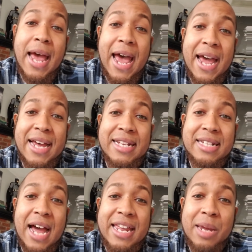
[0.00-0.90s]
as
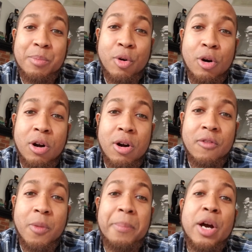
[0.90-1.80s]
I get more
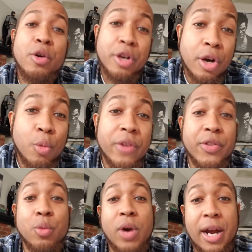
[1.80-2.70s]
familiar with
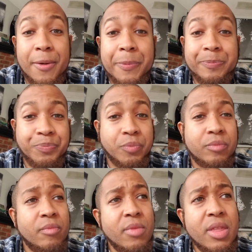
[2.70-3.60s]
the route.
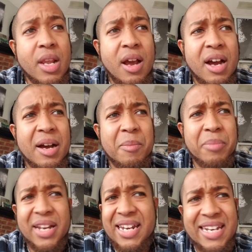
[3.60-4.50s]

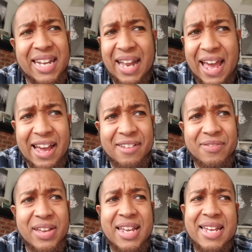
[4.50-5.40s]
But he did laugh
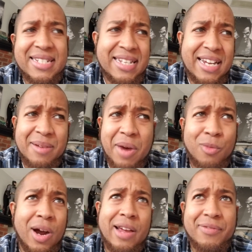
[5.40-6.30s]
and said my
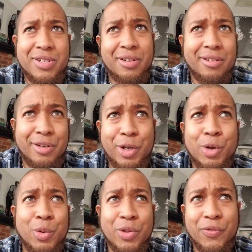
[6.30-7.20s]
wife took
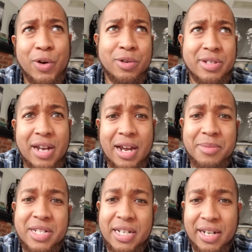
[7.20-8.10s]
noon the first time
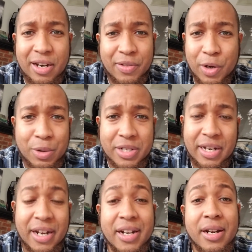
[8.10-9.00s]
she did a
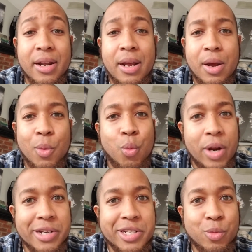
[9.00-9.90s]
Thursday,
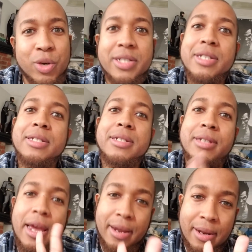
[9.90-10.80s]
which was the
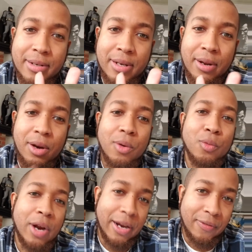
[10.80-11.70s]
second
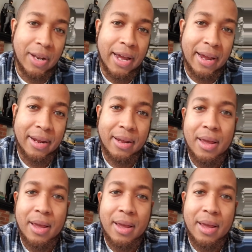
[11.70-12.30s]
red flag,